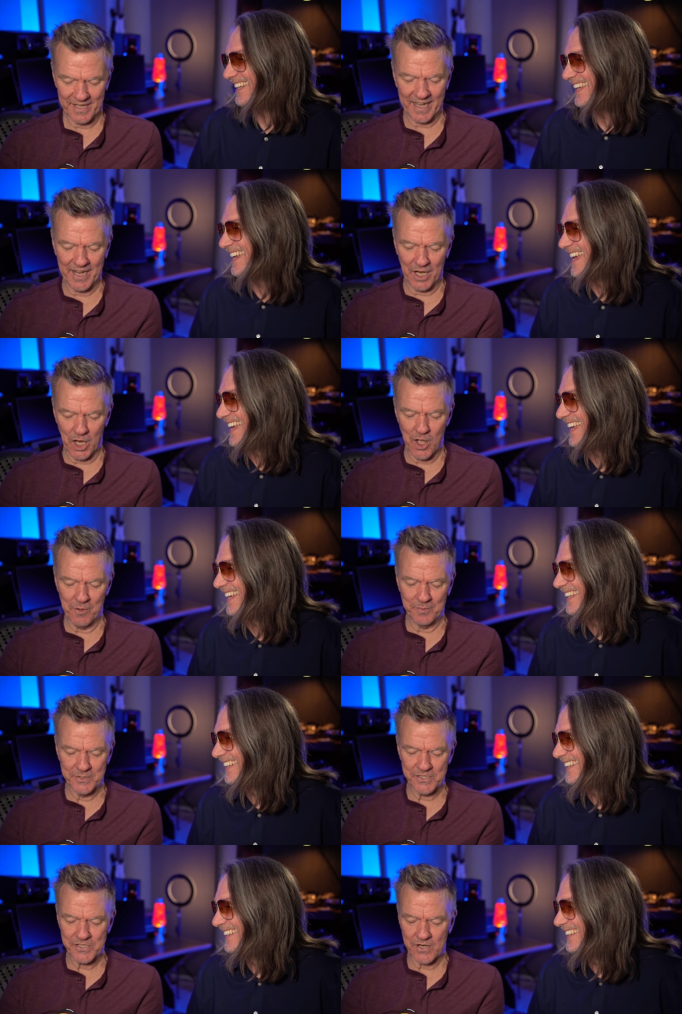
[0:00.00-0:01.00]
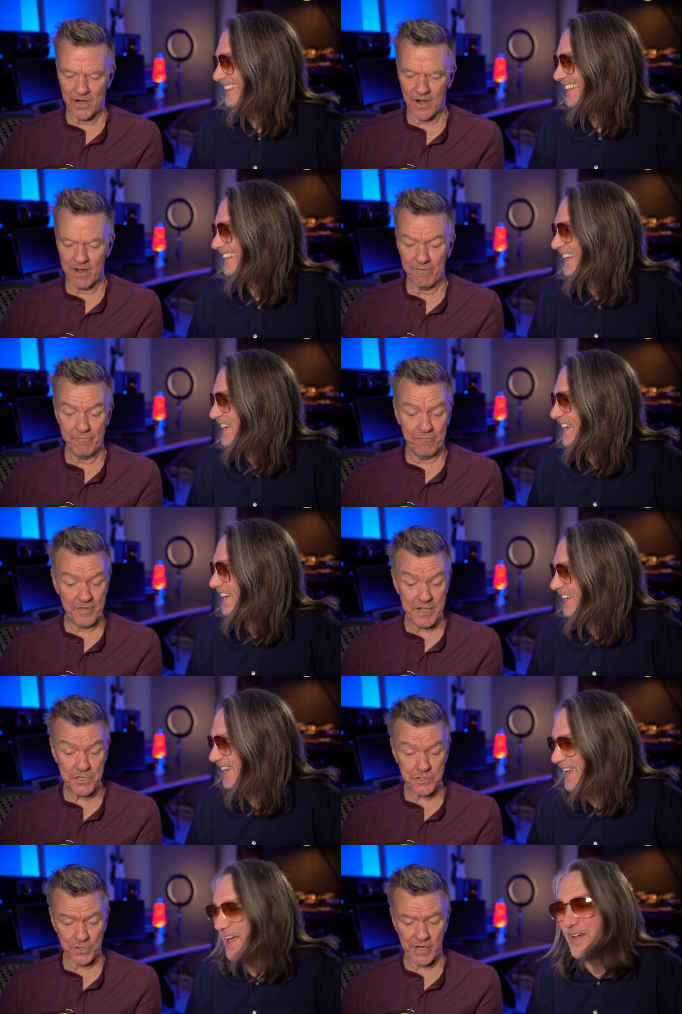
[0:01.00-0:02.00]
Speaker 1: yeah. a global star.
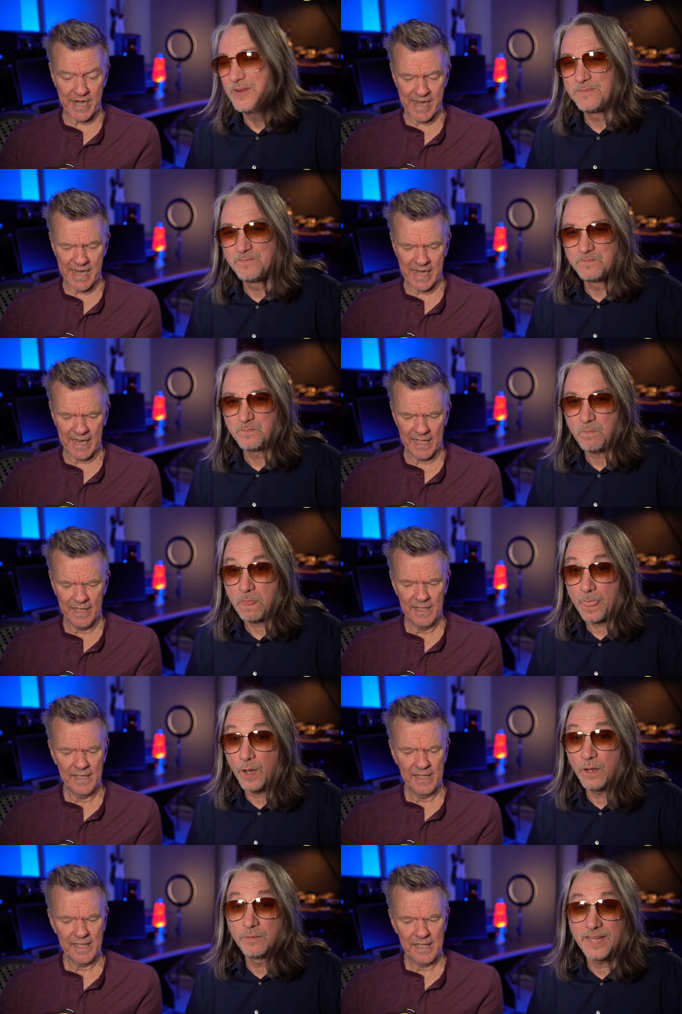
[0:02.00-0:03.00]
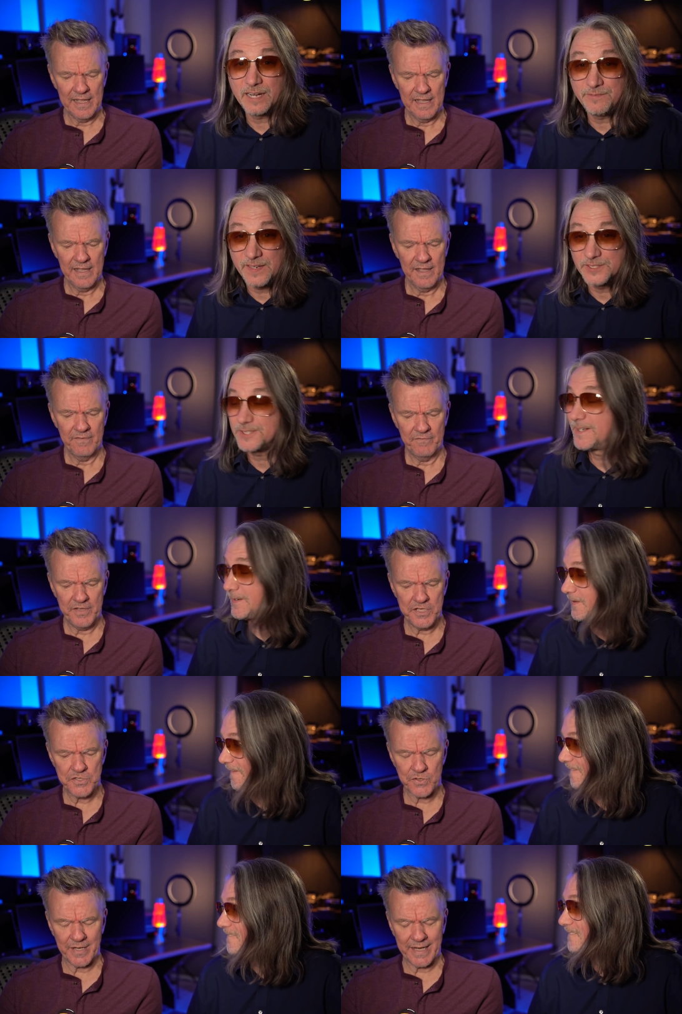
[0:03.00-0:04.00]
Featuring. Yeah. Oh, we got a feature.
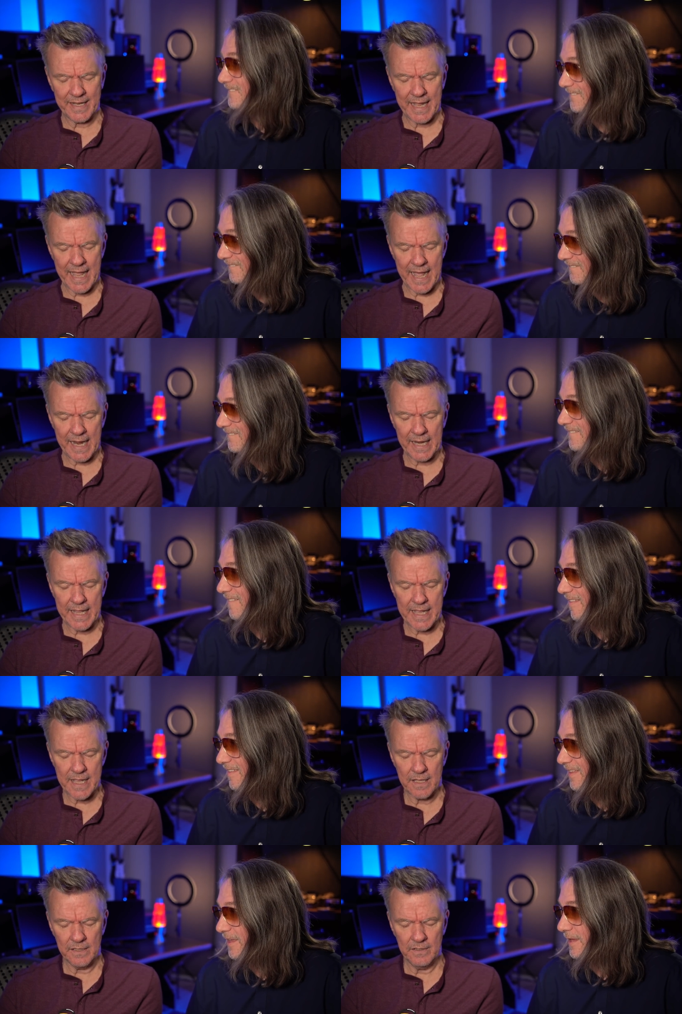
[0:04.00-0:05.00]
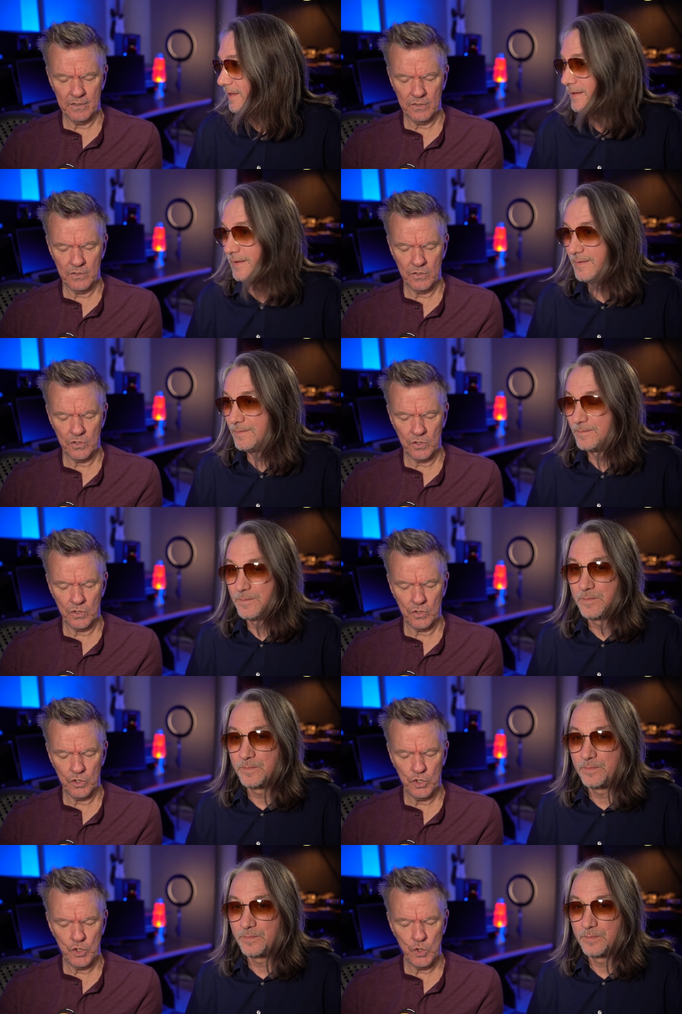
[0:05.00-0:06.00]
Featuring cool. Kali
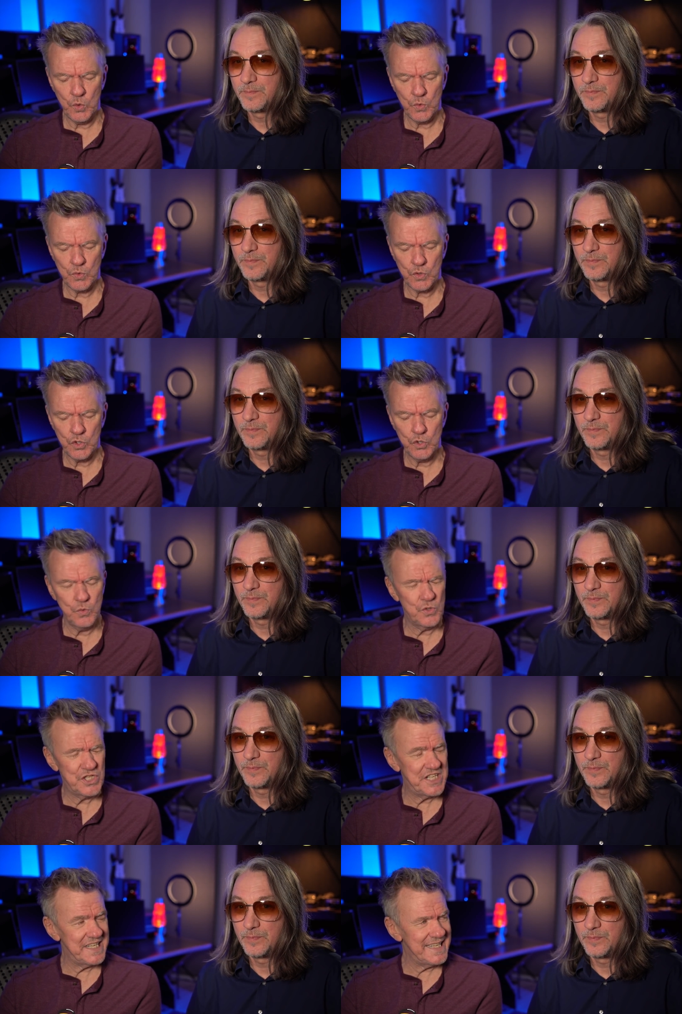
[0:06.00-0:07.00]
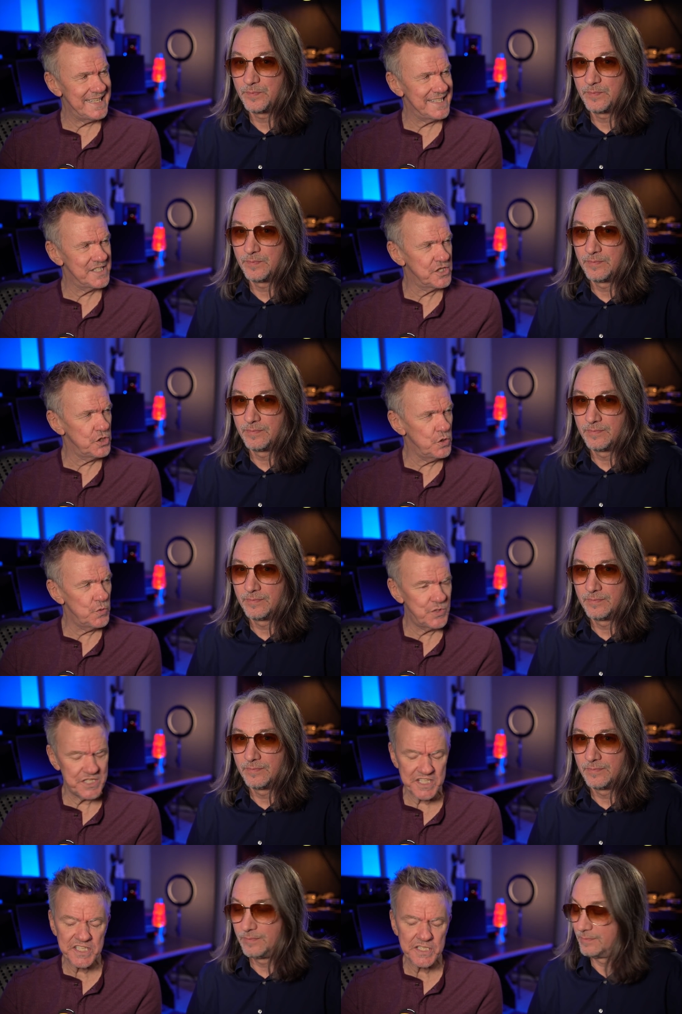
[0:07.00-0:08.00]
you you cheese you
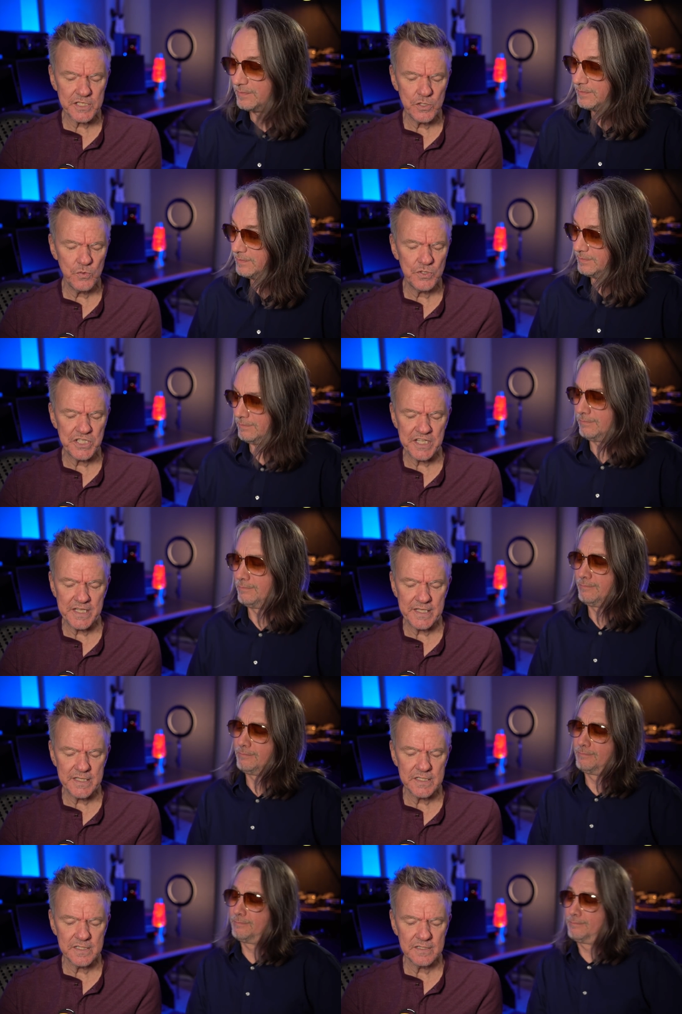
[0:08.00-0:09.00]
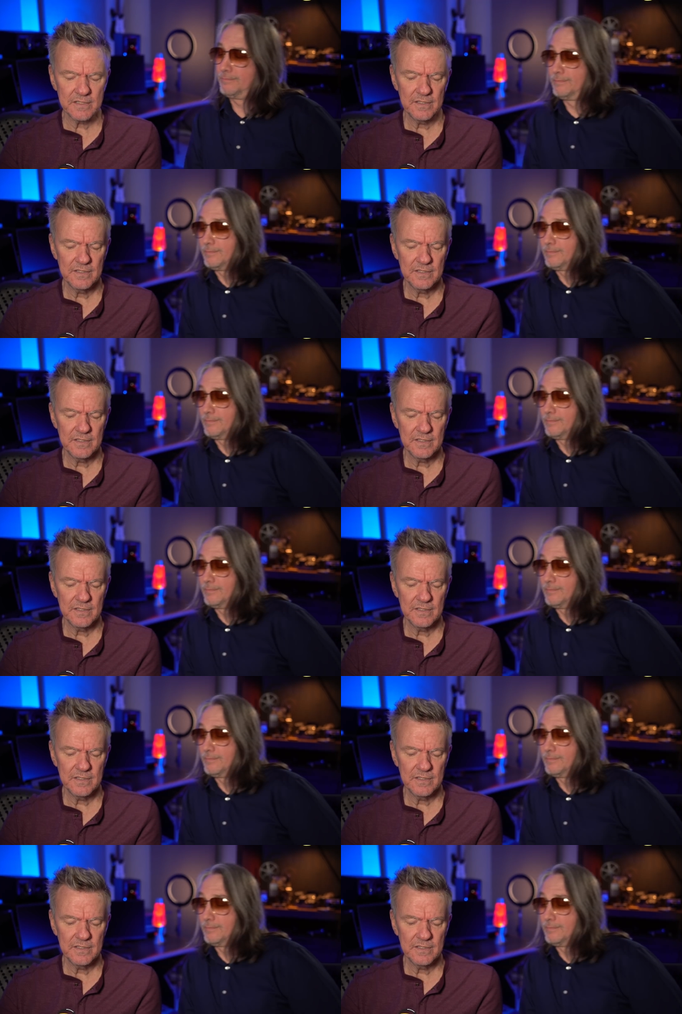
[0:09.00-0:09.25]
chis you cheese